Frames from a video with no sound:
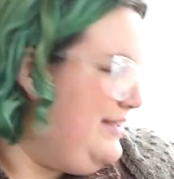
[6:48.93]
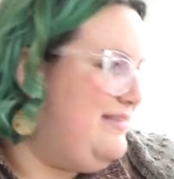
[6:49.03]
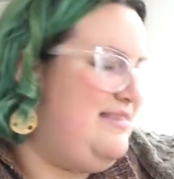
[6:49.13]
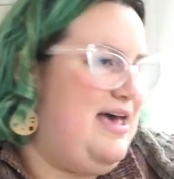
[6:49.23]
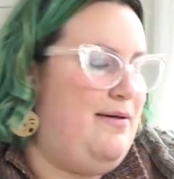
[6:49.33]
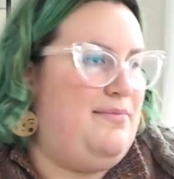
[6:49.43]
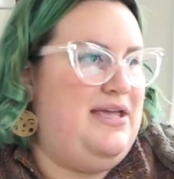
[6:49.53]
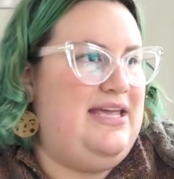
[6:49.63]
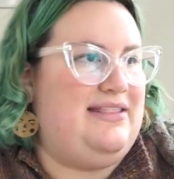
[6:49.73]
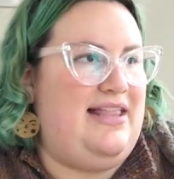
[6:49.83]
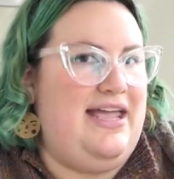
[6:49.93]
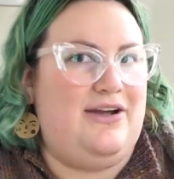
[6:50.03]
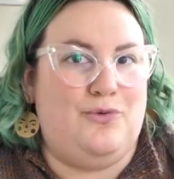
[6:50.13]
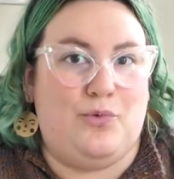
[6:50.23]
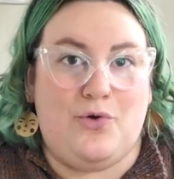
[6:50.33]
them in
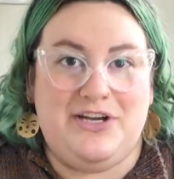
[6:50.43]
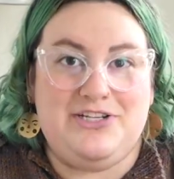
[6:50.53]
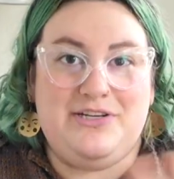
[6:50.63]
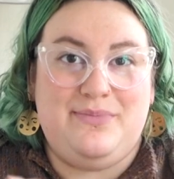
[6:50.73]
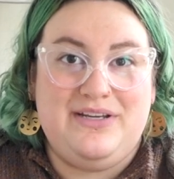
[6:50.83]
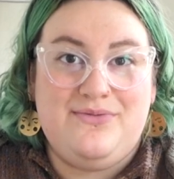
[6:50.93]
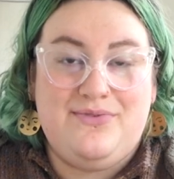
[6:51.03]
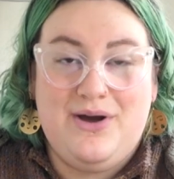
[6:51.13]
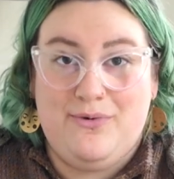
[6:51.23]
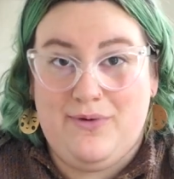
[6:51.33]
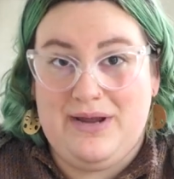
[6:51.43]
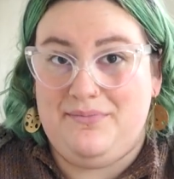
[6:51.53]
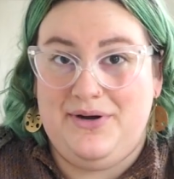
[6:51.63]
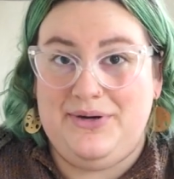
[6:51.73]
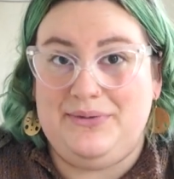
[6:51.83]
like Roy G Biv, a
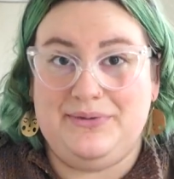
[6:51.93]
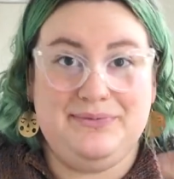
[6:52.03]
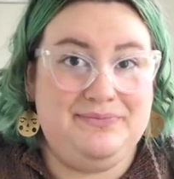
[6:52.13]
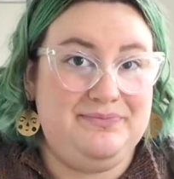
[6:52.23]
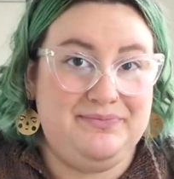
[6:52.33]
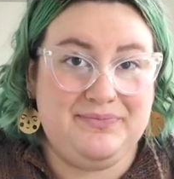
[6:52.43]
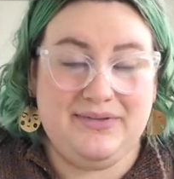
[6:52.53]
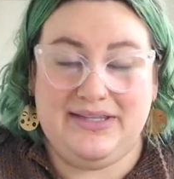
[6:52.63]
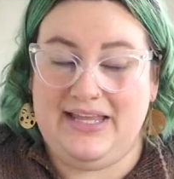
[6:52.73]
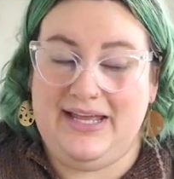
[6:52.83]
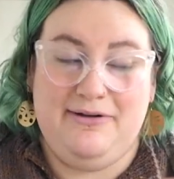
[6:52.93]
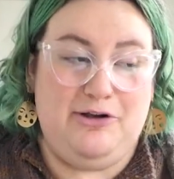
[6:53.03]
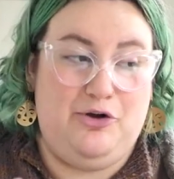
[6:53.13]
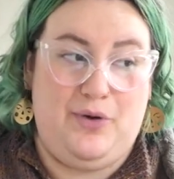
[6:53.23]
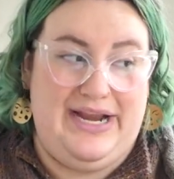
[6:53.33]
rainbow
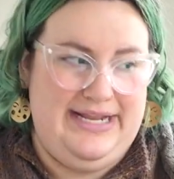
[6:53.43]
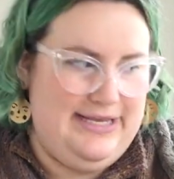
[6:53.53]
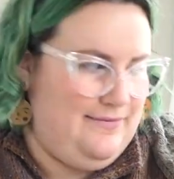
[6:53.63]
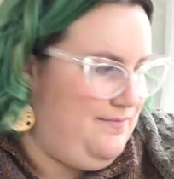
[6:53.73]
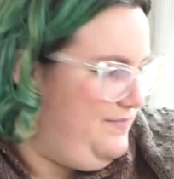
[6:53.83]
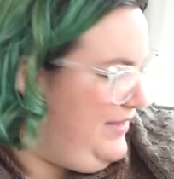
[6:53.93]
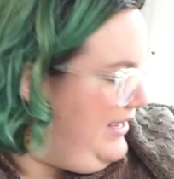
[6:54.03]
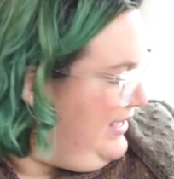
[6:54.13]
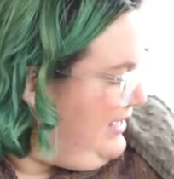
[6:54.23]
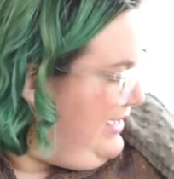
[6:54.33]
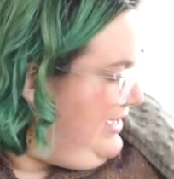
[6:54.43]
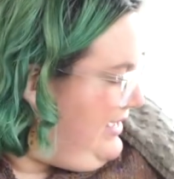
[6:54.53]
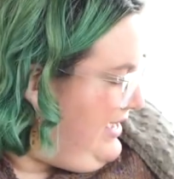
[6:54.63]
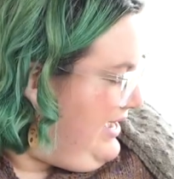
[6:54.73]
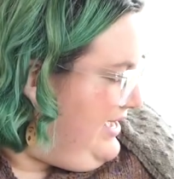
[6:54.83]
gradient.
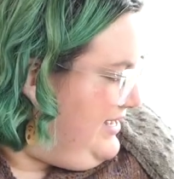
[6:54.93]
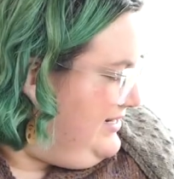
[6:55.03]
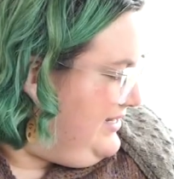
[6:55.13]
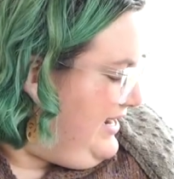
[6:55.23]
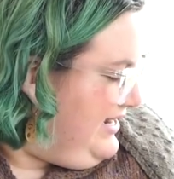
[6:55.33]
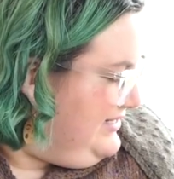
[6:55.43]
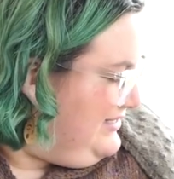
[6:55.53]
And I